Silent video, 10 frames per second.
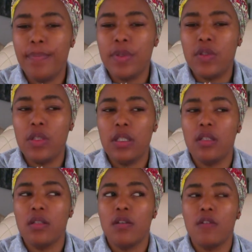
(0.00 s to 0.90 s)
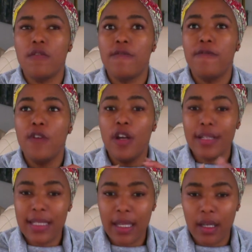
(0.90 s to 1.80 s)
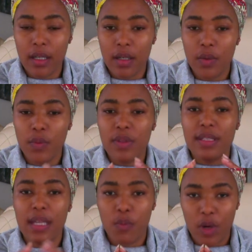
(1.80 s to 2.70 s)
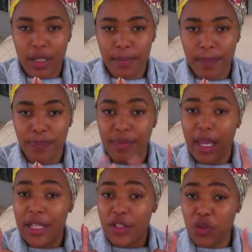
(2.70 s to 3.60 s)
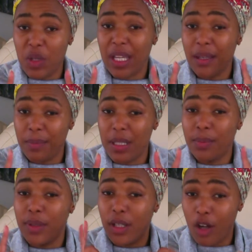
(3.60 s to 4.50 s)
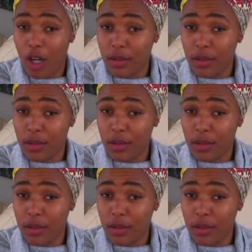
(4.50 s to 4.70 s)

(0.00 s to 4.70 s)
between flirting with someone and stringing people along.